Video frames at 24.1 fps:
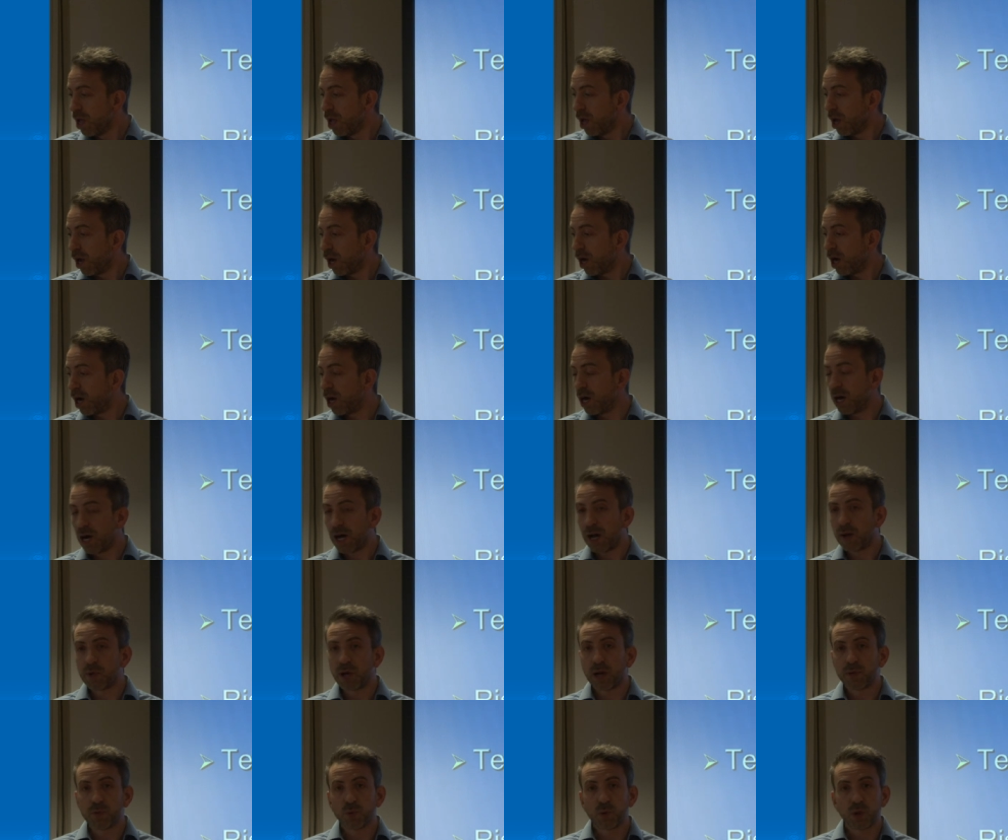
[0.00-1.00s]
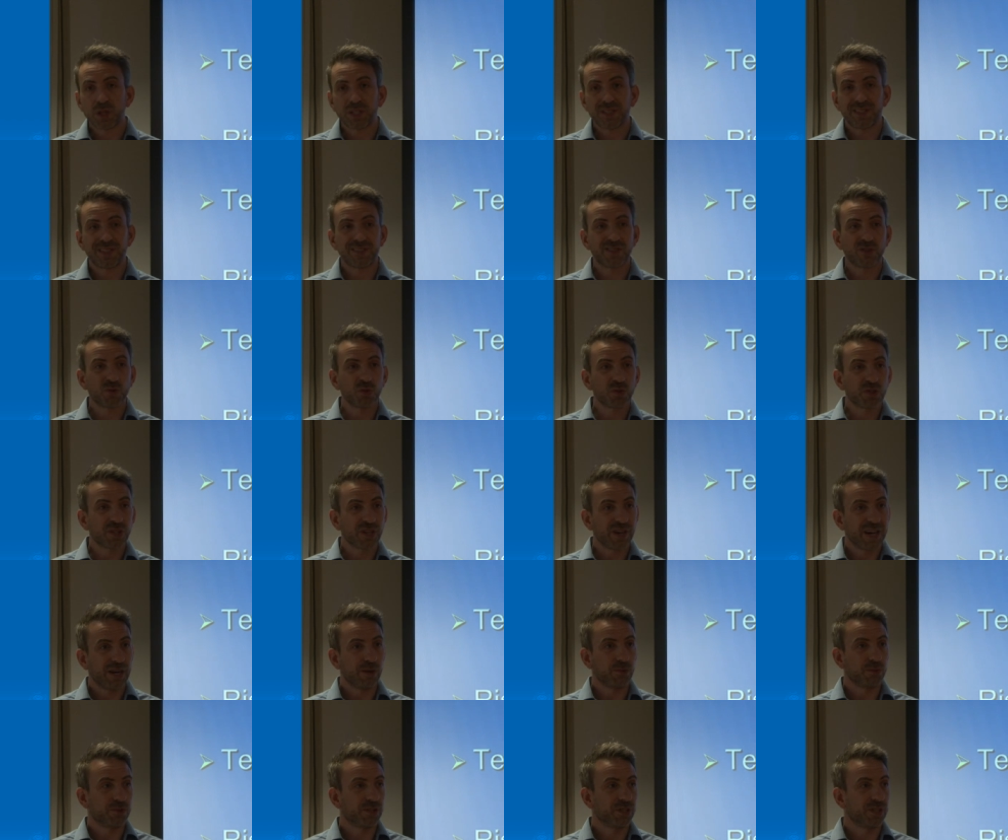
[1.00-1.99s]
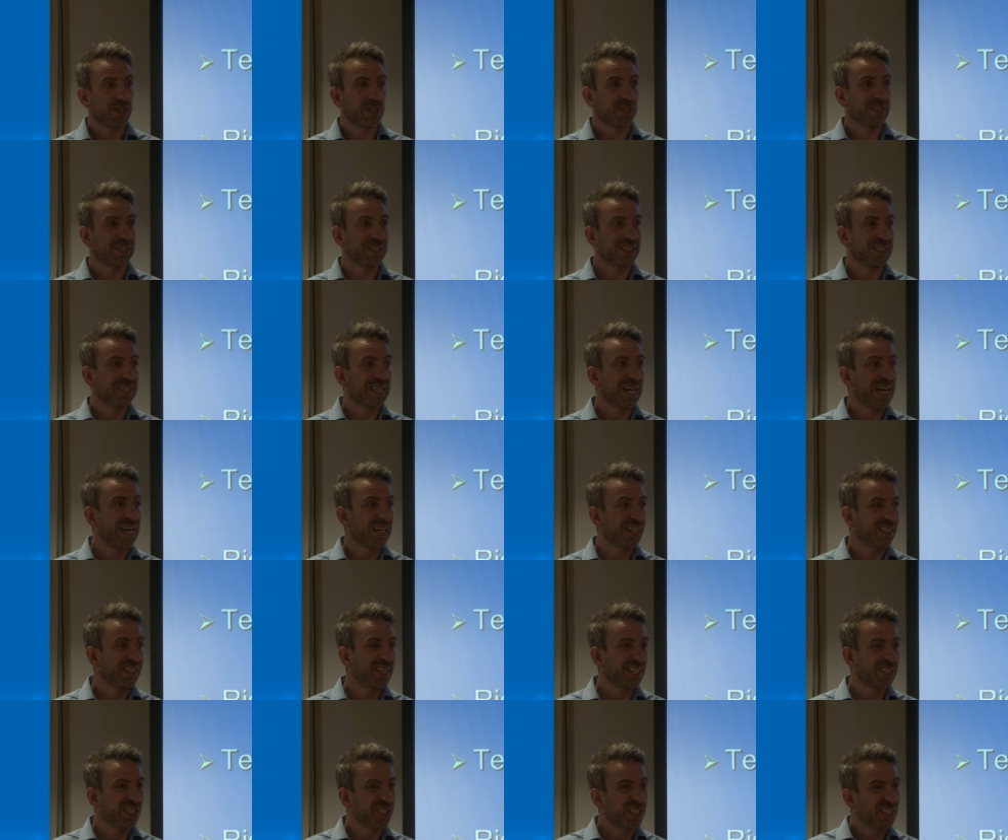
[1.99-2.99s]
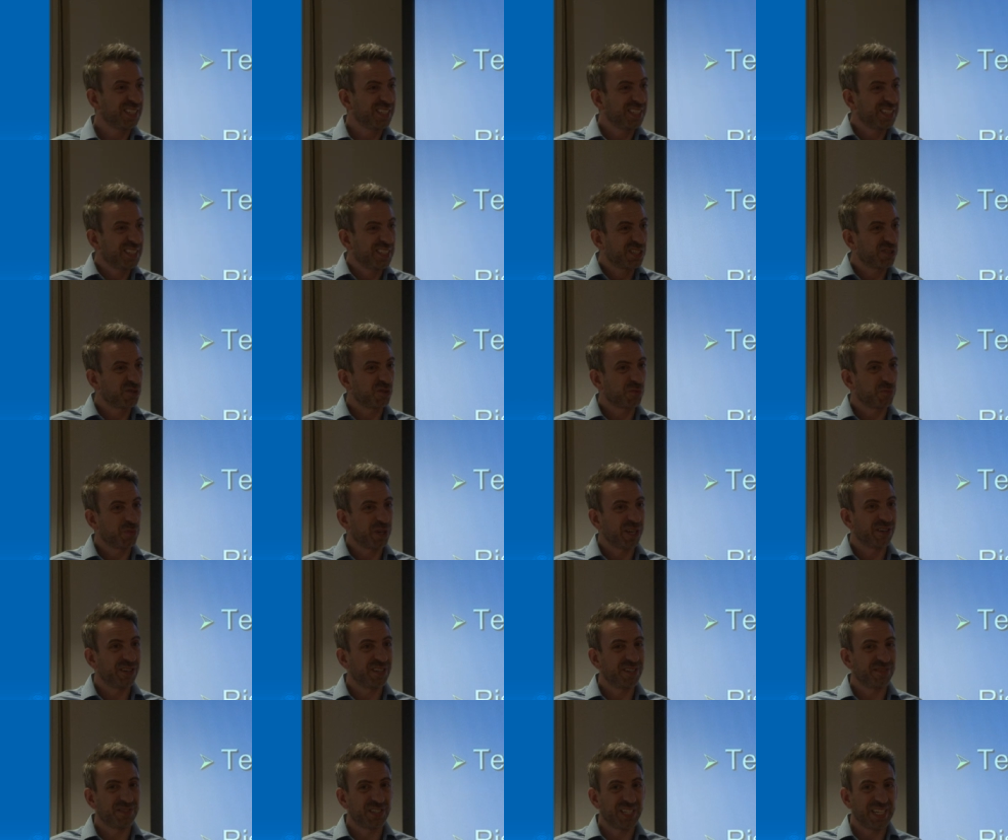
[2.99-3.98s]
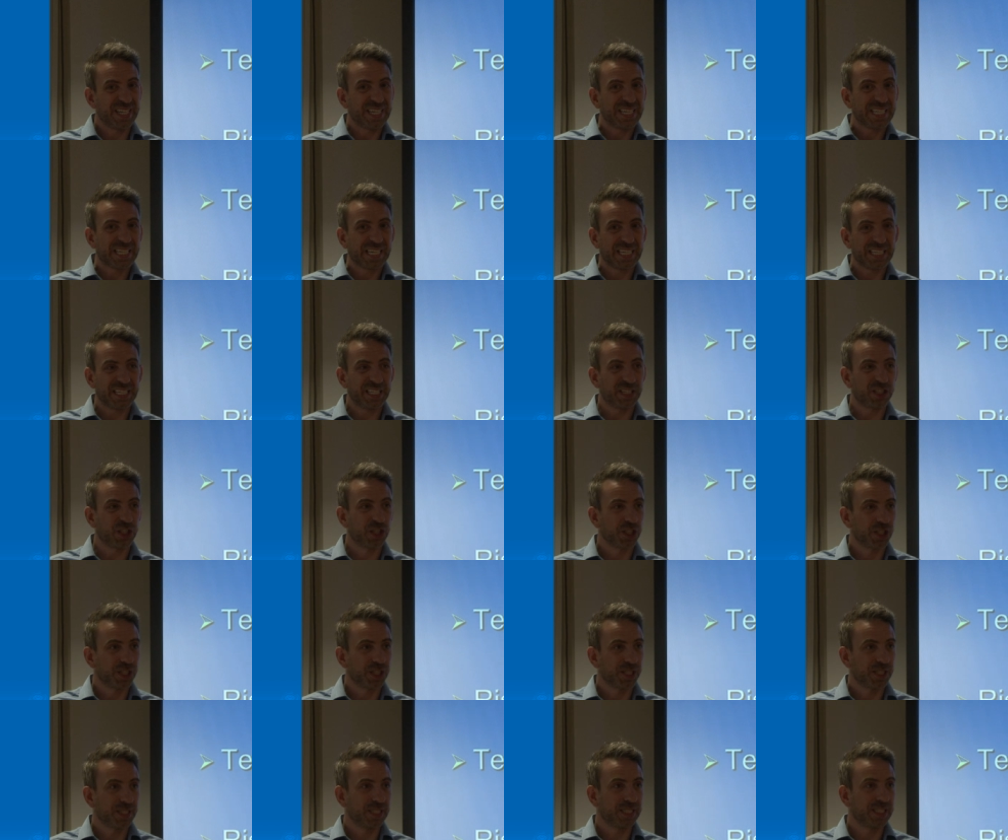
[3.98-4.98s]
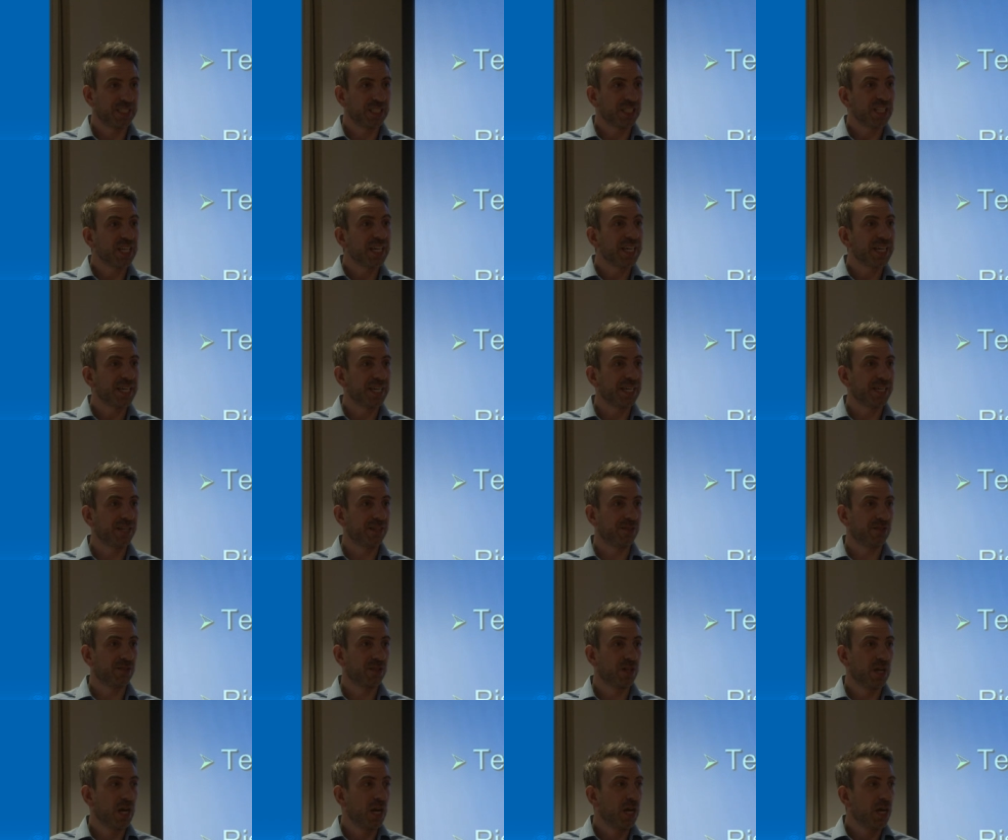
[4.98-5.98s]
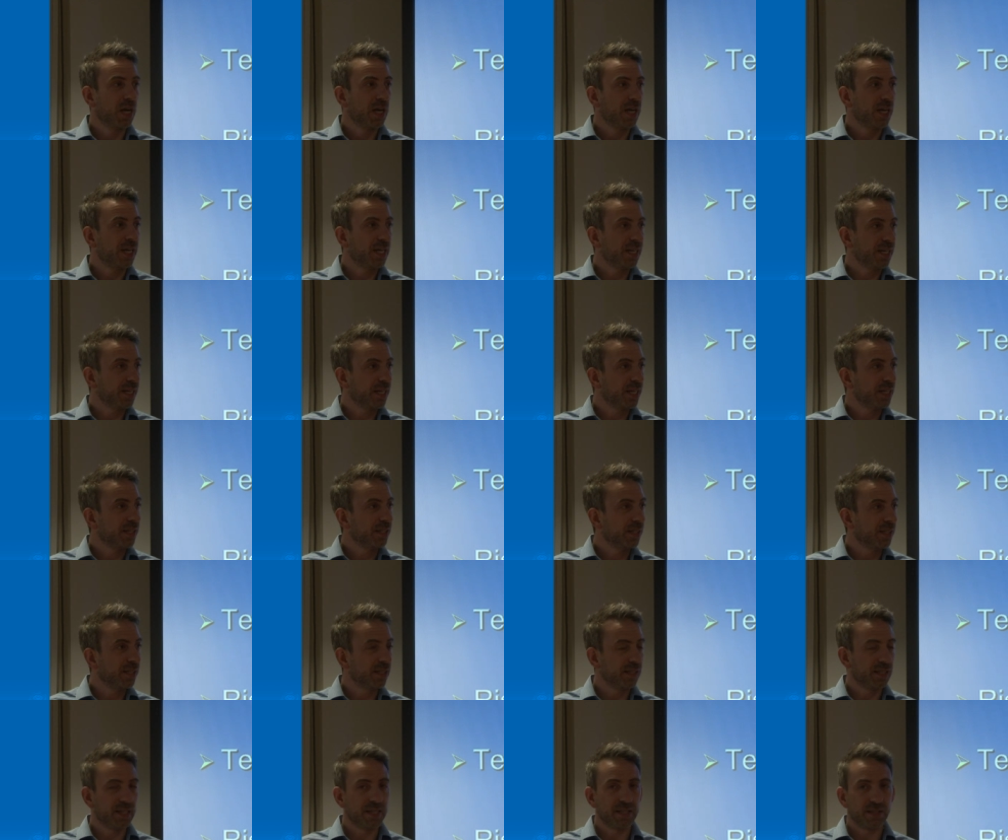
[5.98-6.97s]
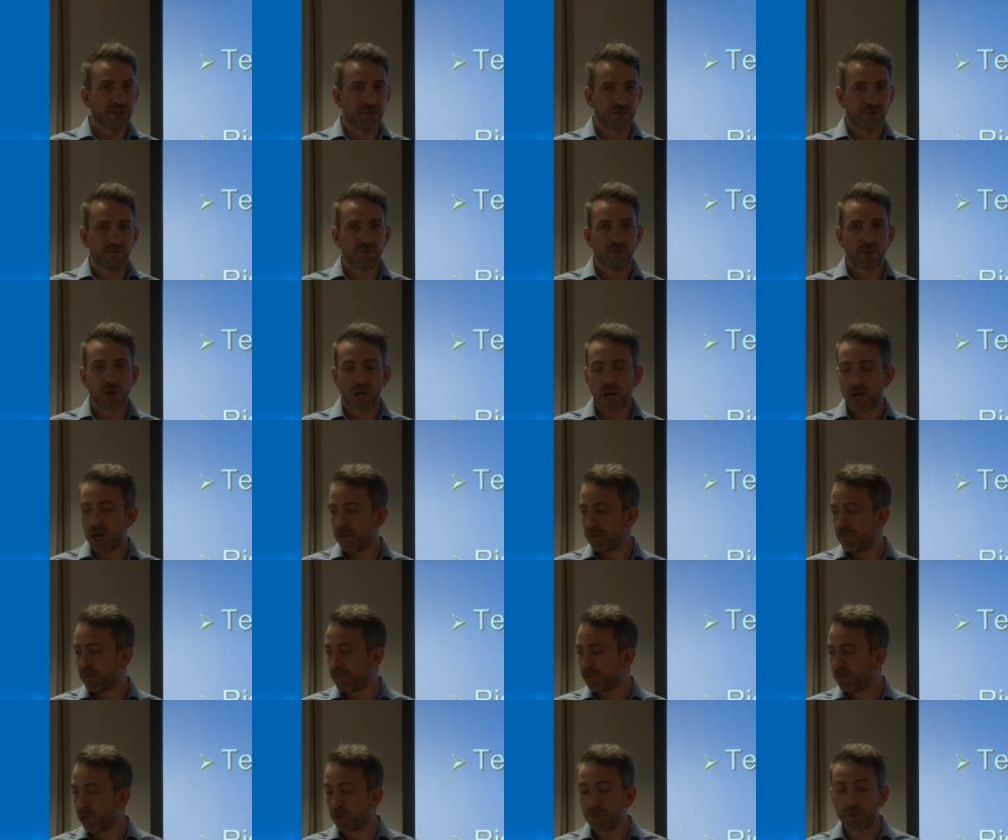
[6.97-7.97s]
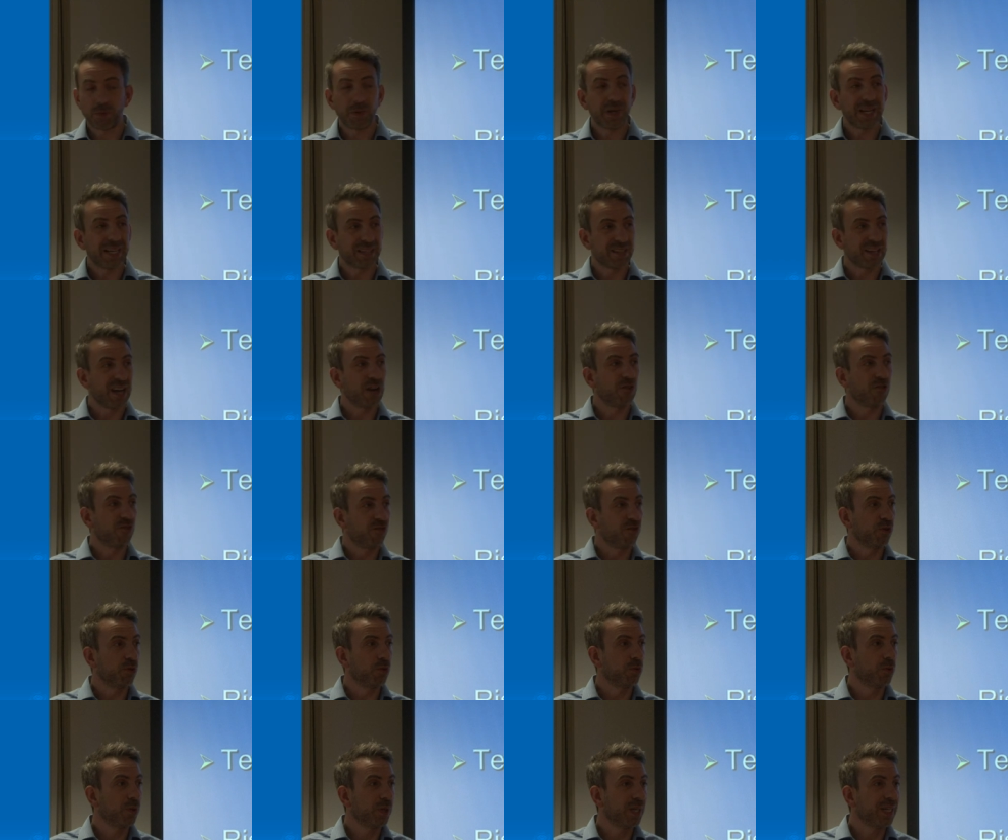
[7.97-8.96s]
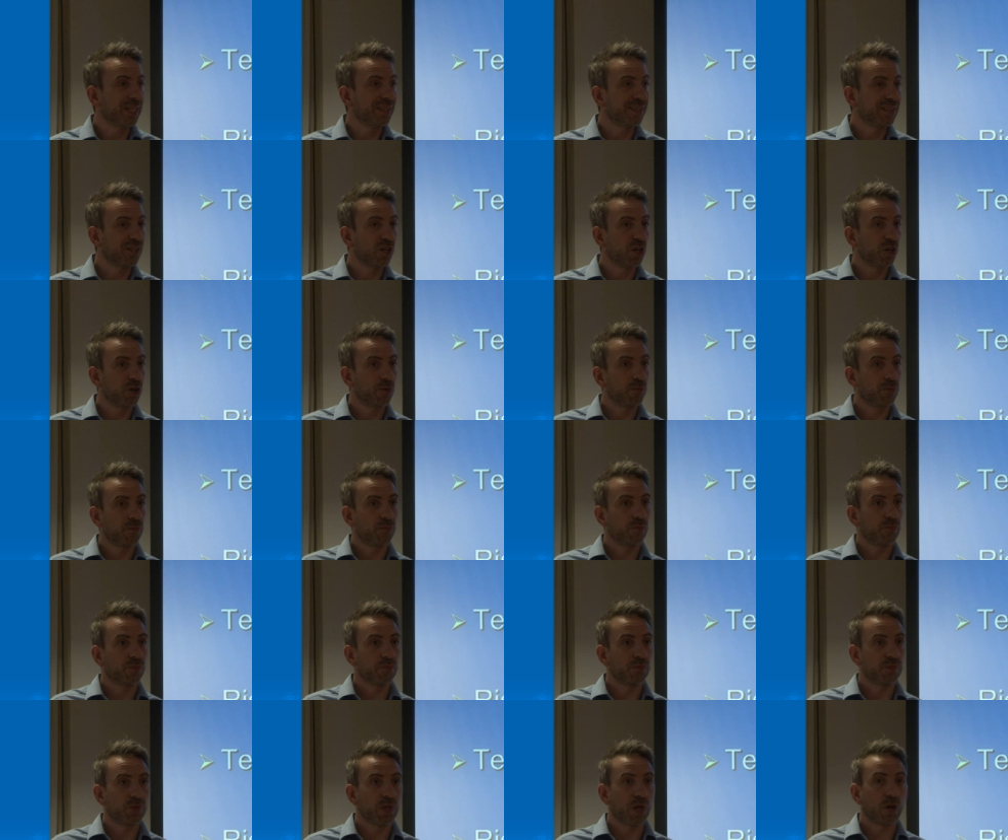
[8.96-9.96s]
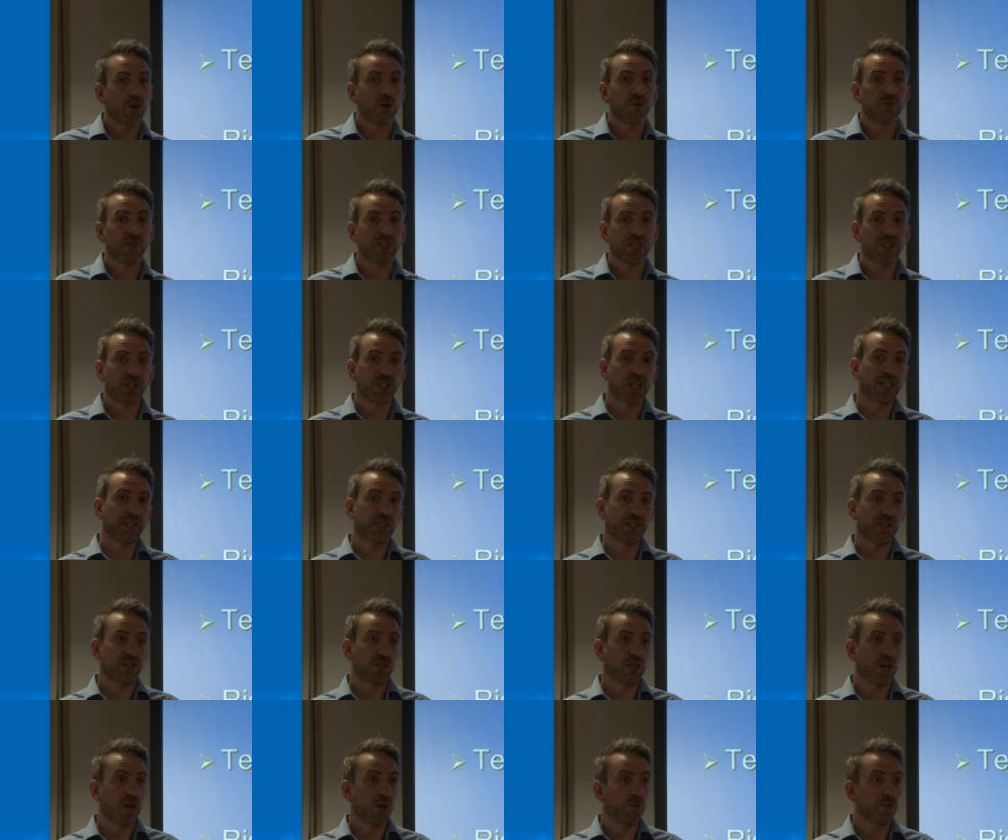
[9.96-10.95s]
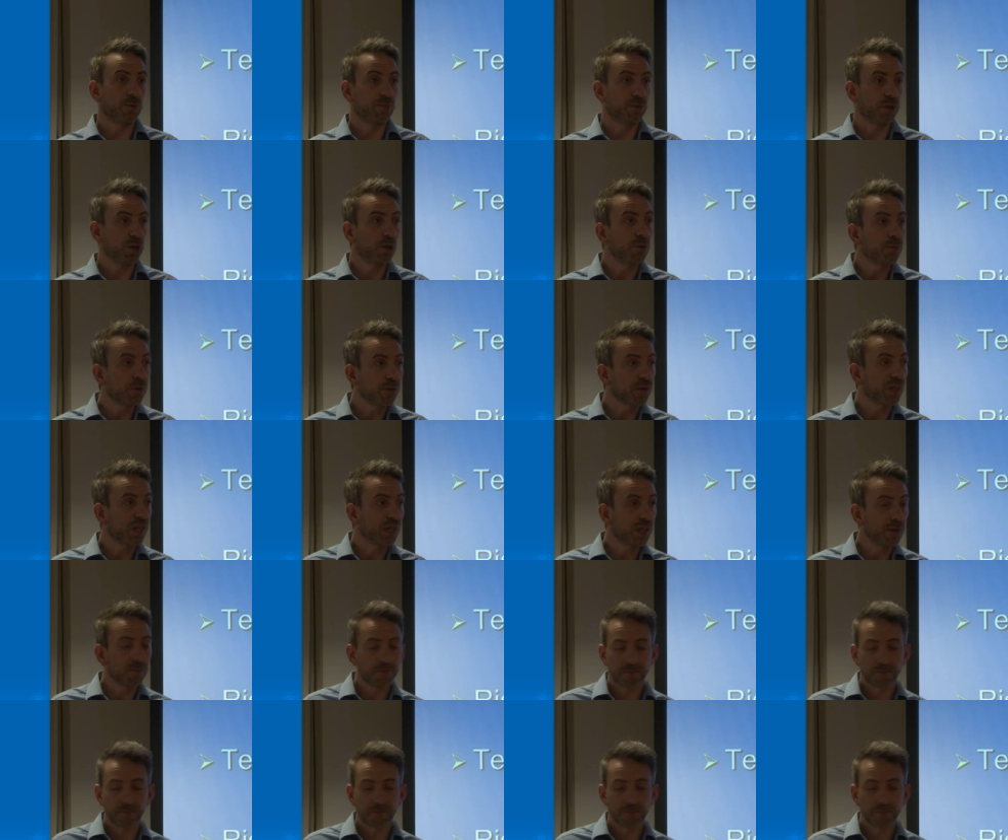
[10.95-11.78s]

And what this has also helped us understand is actually this sort of period of teenage years it is probably less helpful in that a lot of these changes start with puberty,